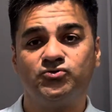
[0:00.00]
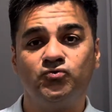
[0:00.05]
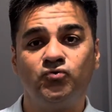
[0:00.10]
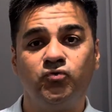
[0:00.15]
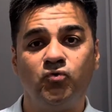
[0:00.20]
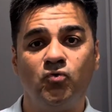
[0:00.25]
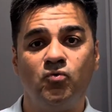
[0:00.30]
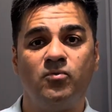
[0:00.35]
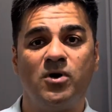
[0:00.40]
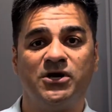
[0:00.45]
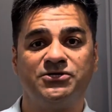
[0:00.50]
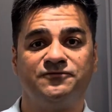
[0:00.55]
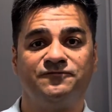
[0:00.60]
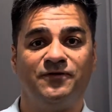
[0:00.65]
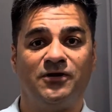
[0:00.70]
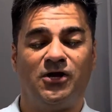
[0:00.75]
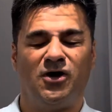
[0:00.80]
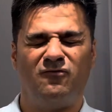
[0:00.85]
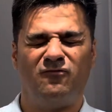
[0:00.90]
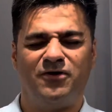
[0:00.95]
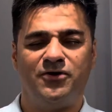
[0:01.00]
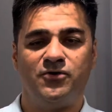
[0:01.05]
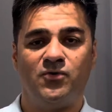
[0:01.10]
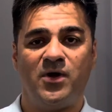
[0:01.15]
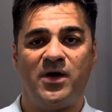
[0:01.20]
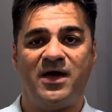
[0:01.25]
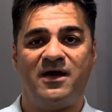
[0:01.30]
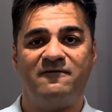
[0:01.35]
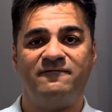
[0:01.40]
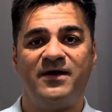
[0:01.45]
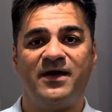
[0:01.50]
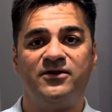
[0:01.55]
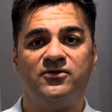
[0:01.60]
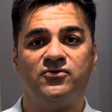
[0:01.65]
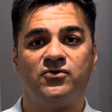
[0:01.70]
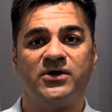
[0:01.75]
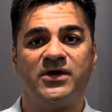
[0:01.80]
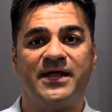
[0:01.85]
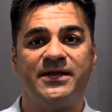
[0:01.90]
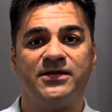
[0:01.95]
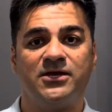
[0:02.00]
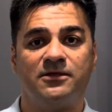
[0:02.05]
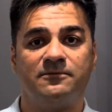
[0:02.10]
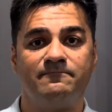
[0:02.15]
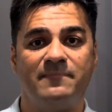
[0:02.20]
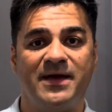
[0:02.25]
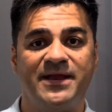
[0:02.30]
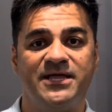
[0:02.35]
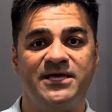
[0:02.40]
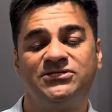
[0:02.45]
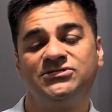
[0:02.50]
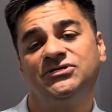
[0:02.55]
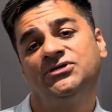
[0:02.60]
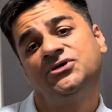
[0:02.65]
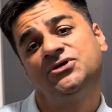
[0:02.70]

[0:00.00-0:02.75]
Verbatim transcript: too much flower you have and you cannot manage